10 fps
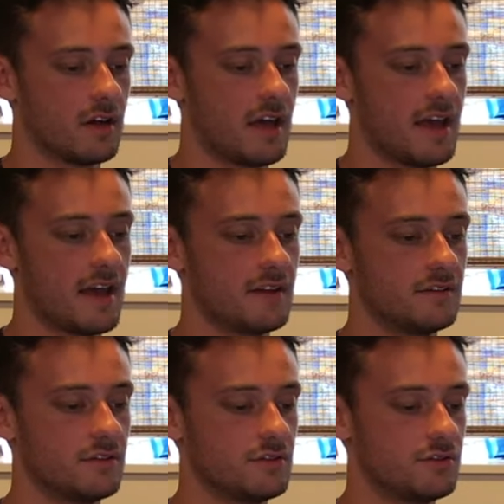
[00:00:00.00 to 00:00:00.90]

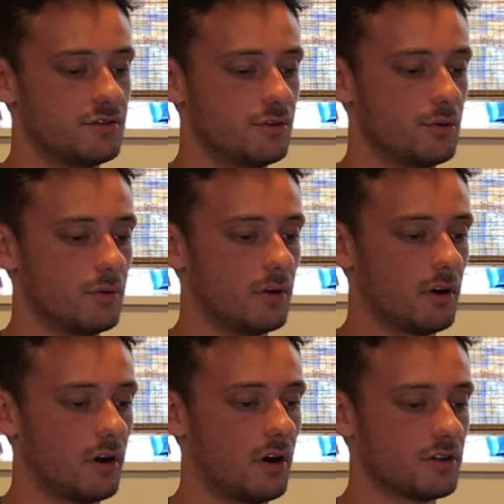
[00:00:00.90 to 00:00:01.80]
And to
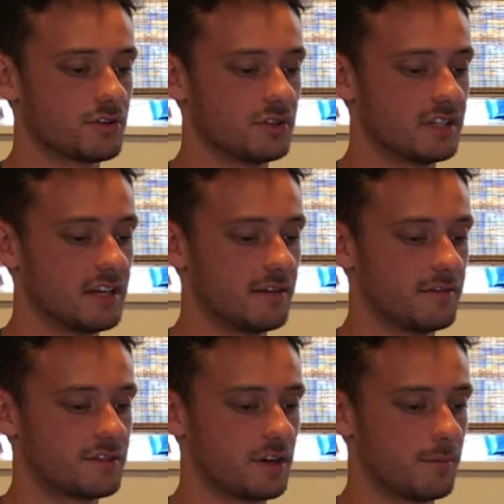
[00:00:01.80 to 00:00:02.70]

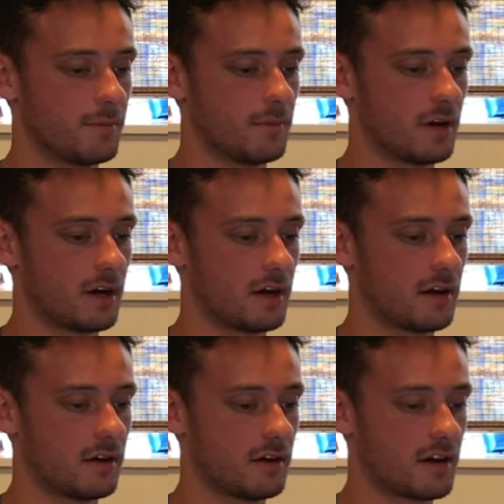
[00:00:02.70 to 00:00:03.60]
give
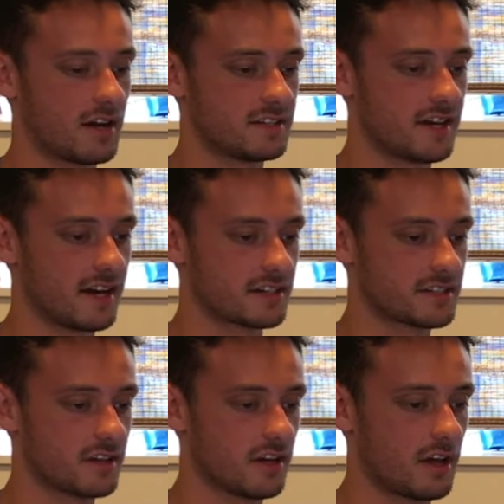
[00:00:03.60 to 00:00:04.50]
some
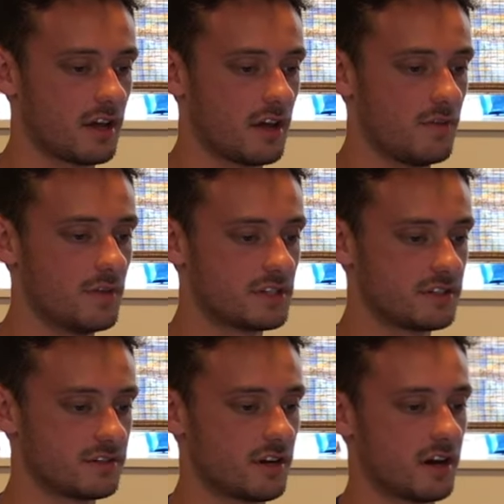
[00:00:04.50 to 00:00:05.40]
context, this
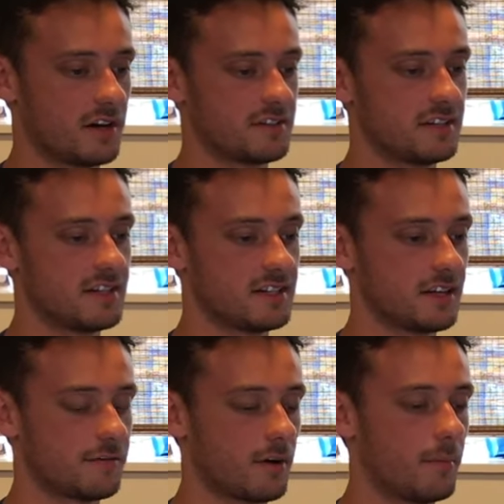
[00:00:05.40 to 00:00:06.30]
is a
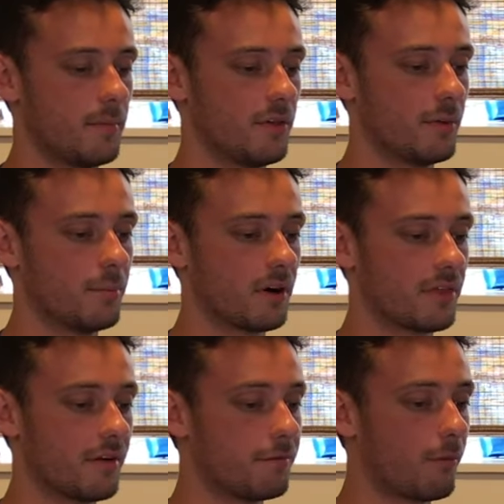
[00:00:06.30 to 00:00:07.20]
statistic from the book
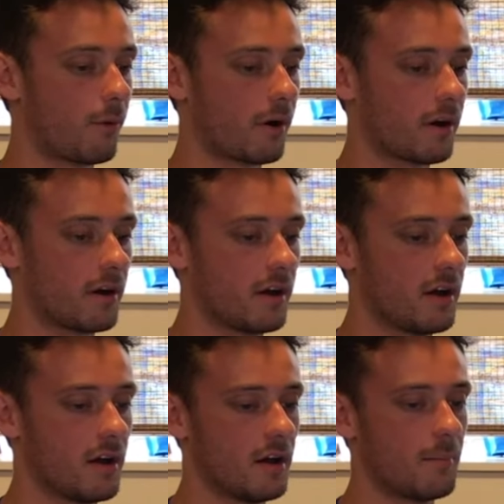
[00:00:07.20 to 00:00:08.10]
The Four
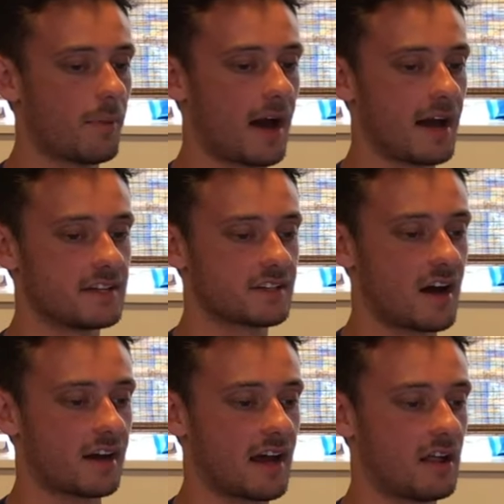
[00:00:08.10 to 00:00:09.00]
by
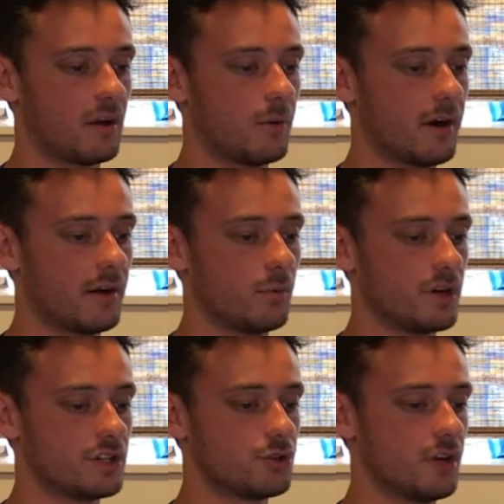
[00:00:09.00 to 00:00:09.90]
Scott Galloway,
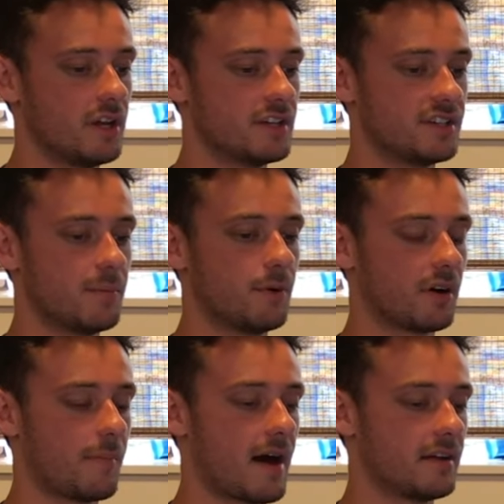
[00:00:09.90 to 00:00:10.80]
which is a book
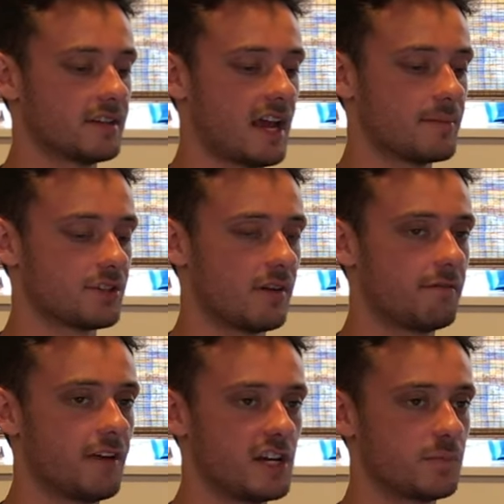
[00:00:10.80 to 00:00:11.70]
about Amazon,
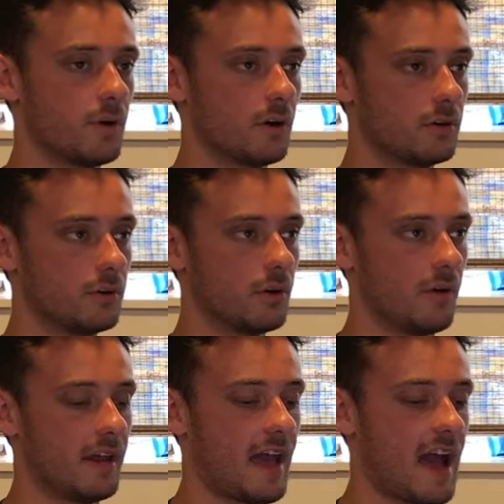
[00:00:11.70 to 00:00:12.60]
Facebook, Google,
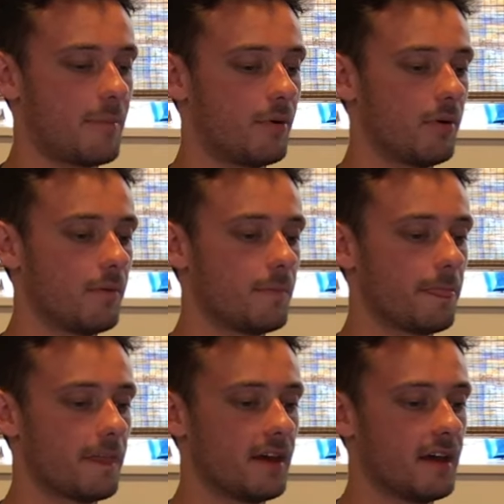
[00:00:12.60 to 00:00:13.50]
and Apple.
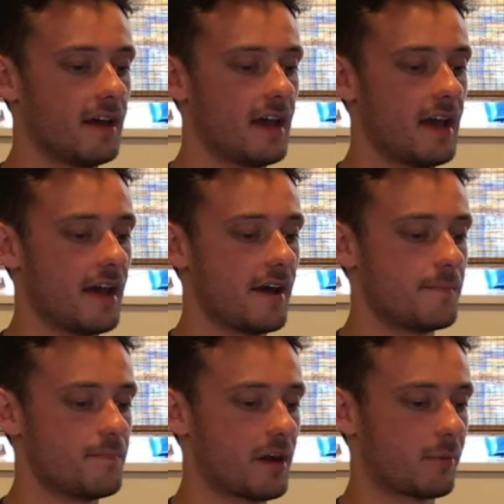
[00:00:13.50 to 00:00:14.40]

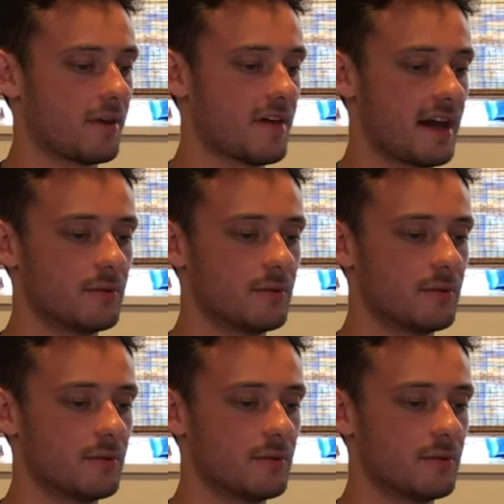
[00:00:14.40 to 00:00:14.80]
And I read that.